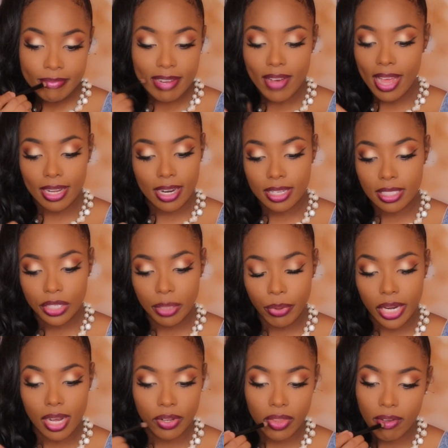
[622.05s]
Violet is such a
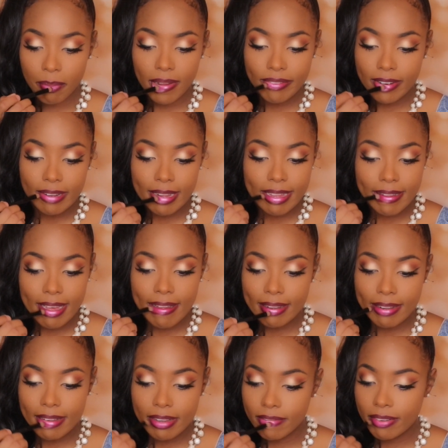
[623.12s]
pretty color though, I'm not even gonna lie. Like I
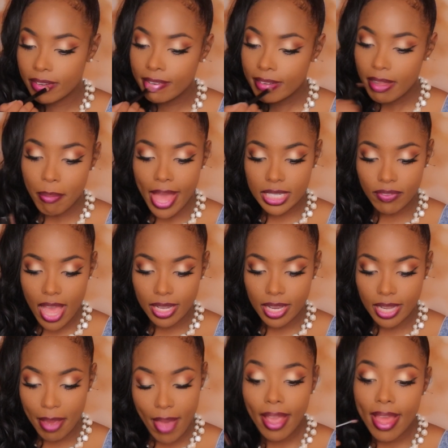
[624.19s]
love MAC's
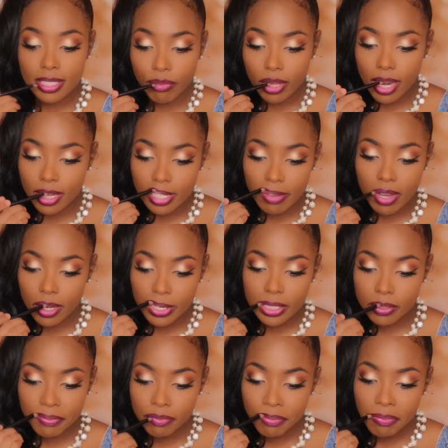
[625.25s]
Violet. Like MAC has some really nice lip colors.
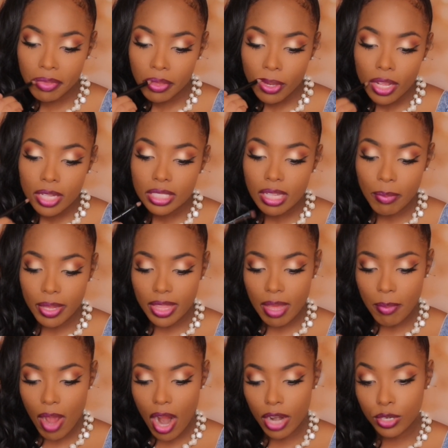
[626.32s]
Some of
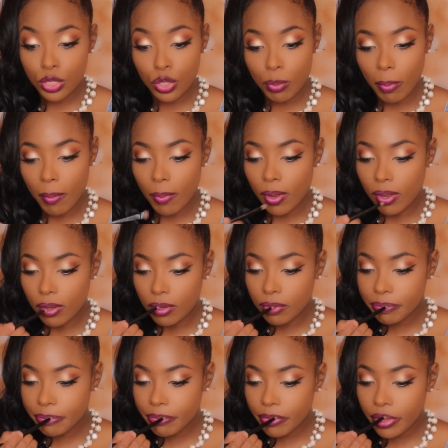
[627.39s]
them are dupable,
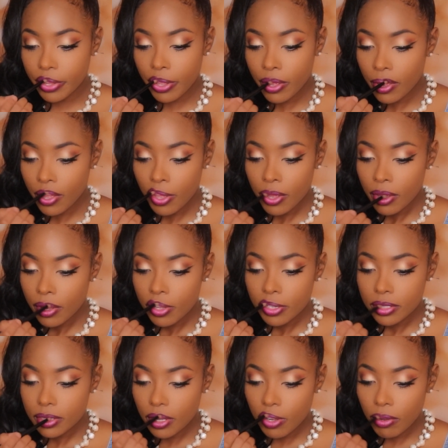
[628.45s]

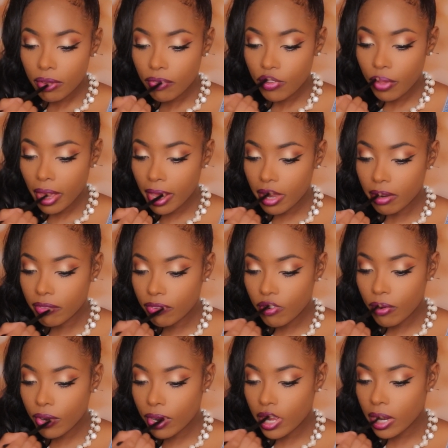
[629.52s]
so if you can't
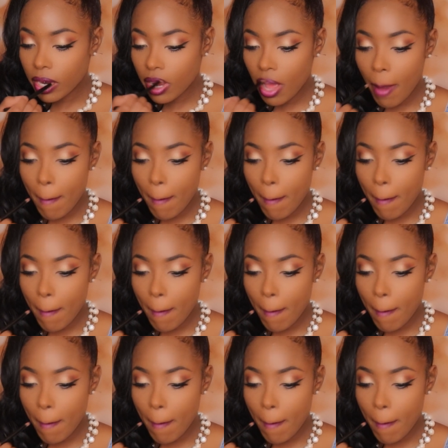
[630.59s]
afford